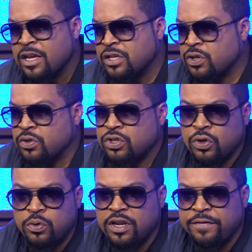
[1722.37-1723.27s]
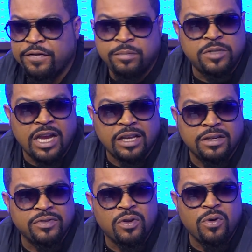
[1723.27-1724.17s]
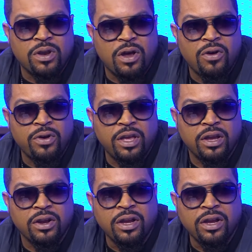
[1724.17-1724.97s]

So it's two different objectives going on here.